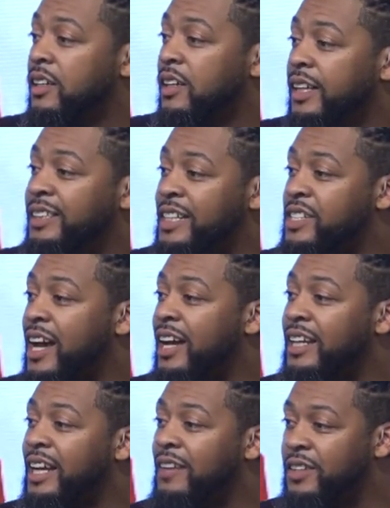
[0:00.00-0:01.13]
intentionality
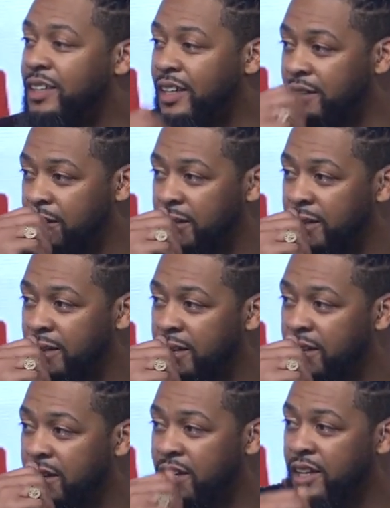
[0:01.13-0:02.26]
and everything.
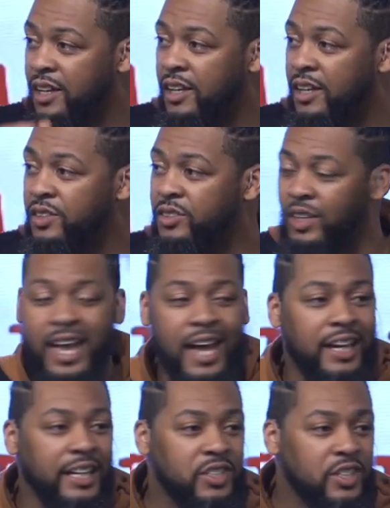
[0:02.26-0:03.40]
So they had
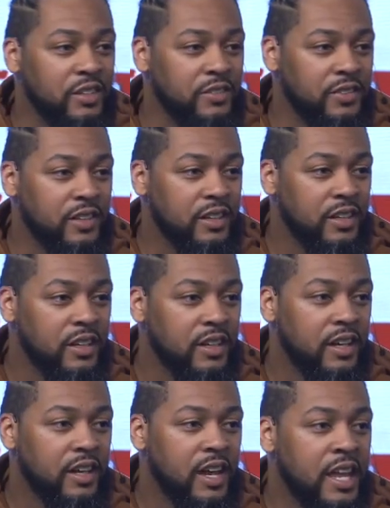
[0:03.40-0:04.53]
initiative,
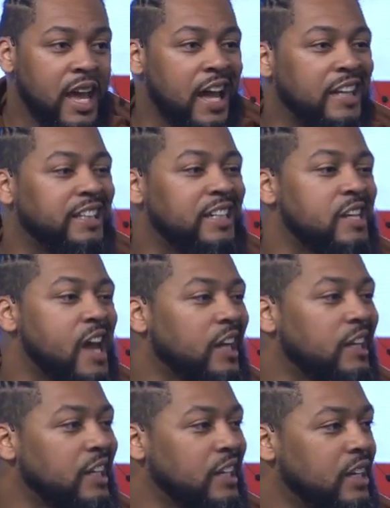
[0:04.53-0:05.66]
they had
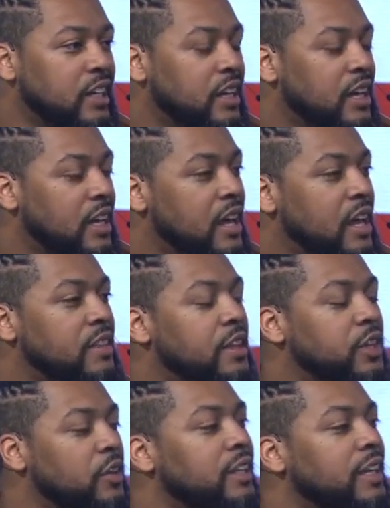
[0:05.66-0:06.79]
intentionality. The
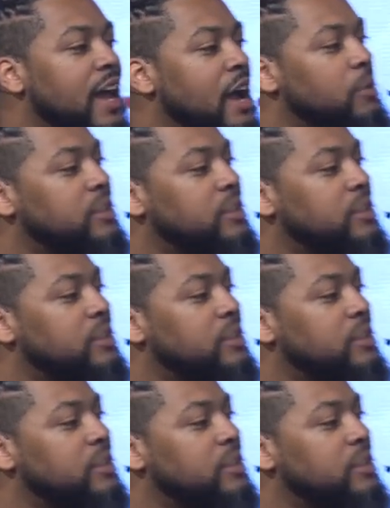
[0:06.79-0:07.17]
third thing they had was